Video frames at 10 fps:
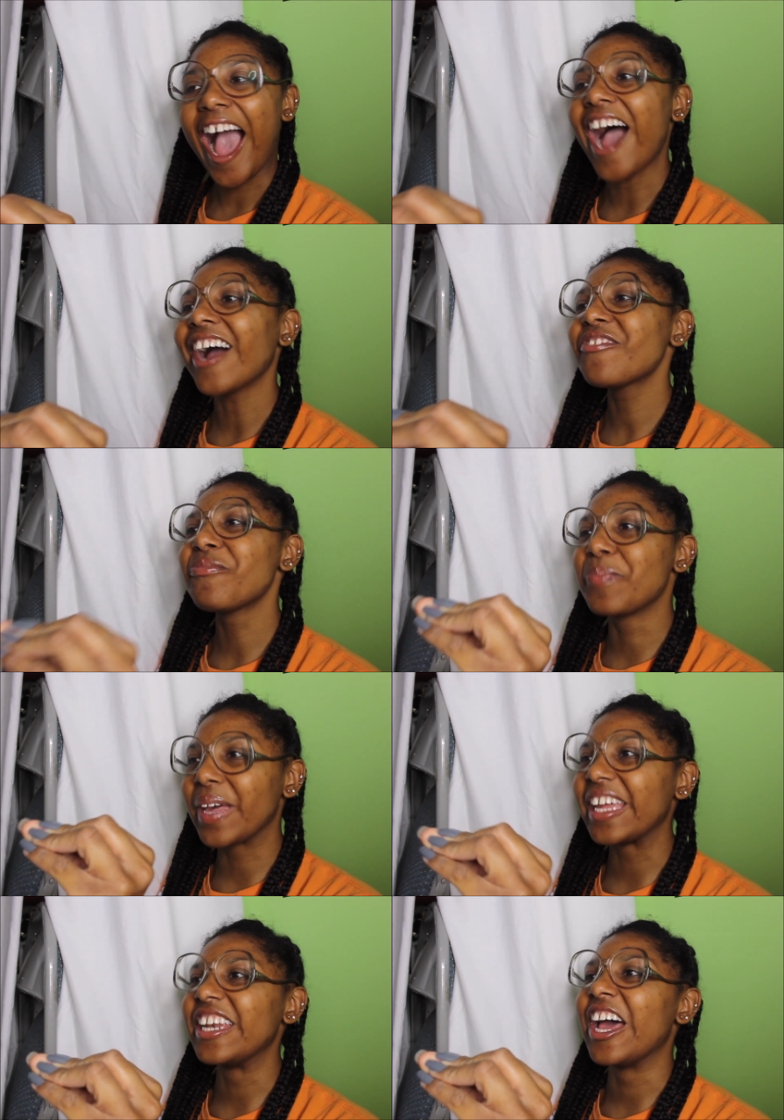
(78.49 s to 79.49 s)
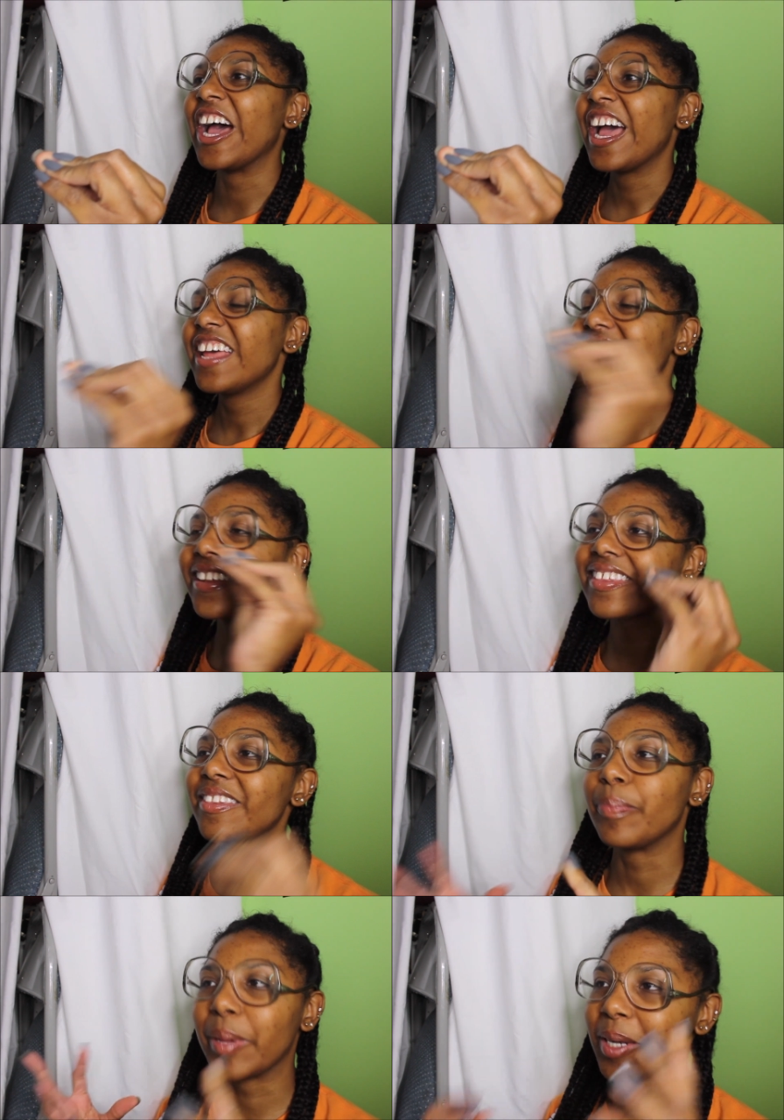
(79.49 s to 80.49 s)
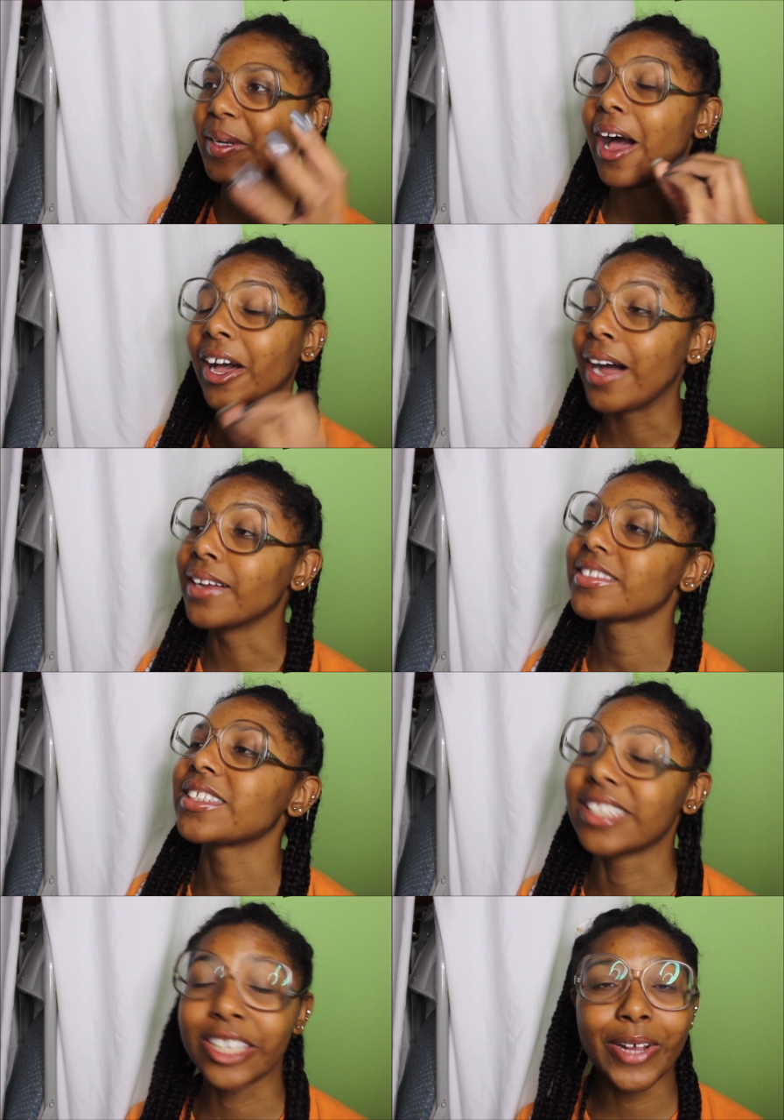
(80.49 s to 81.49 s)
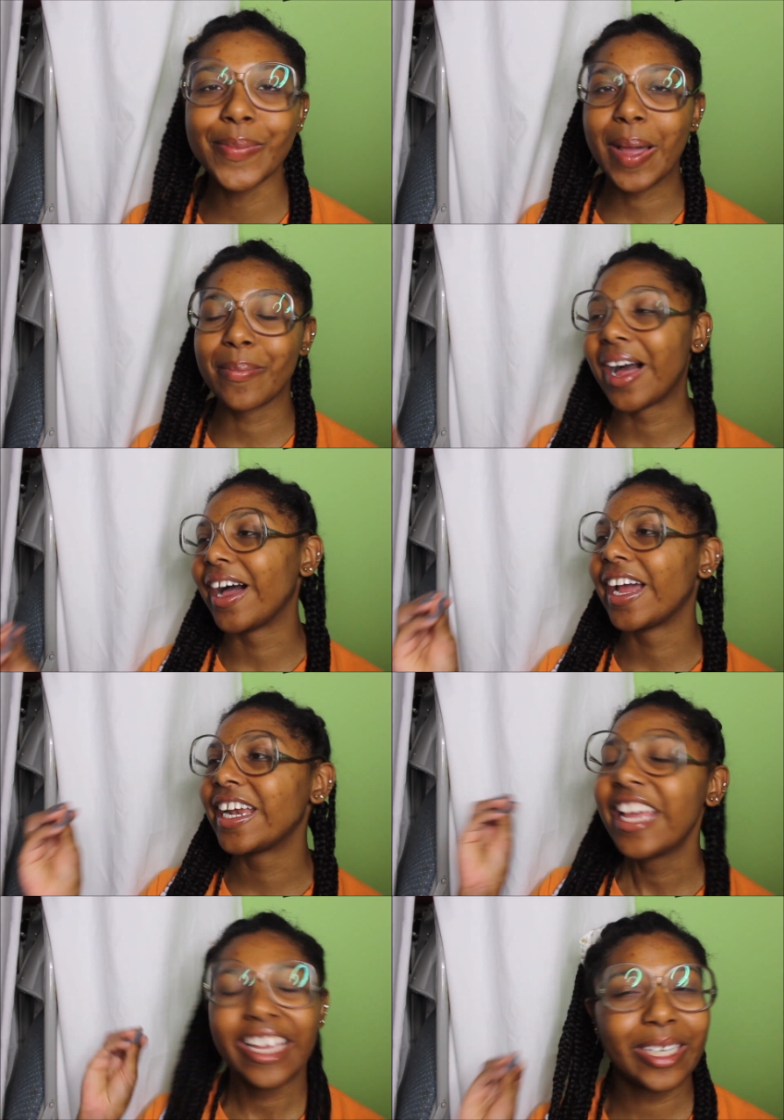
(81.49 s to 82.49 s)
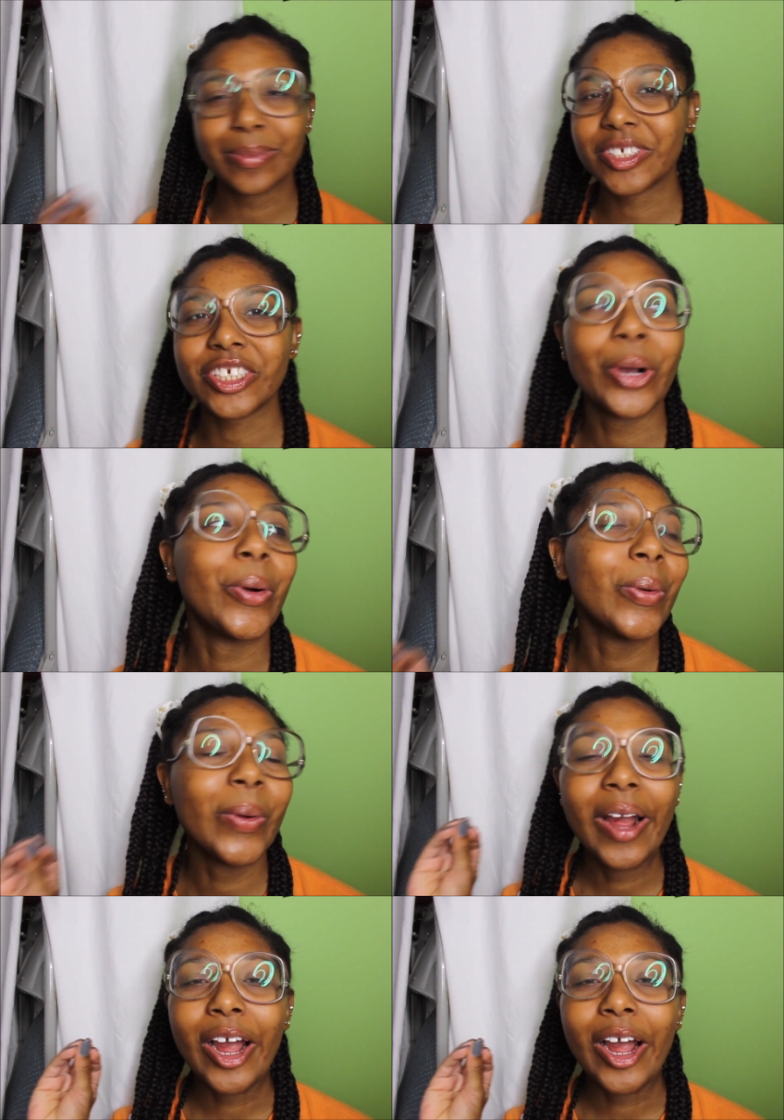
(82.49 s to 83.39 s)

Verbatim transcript: I've been, this has been constantly on my mind and I'm so